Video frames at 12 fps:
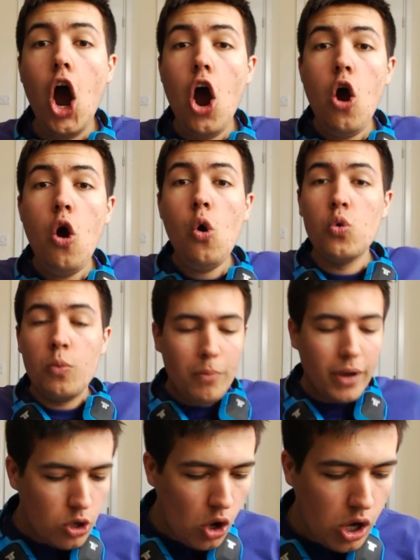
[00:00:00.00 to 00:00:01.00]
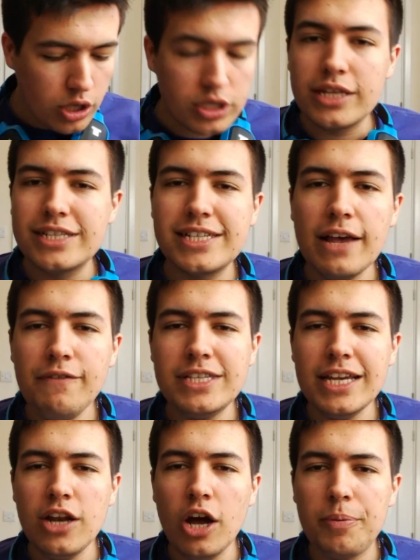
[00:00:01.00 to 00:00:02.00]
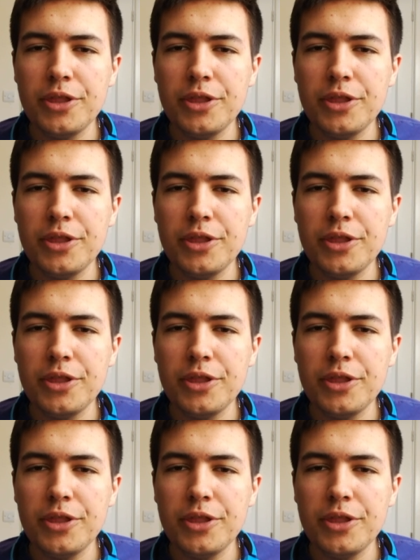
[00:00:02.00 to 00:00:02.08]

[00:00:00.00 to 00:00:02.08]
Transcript: Oh, my God! 17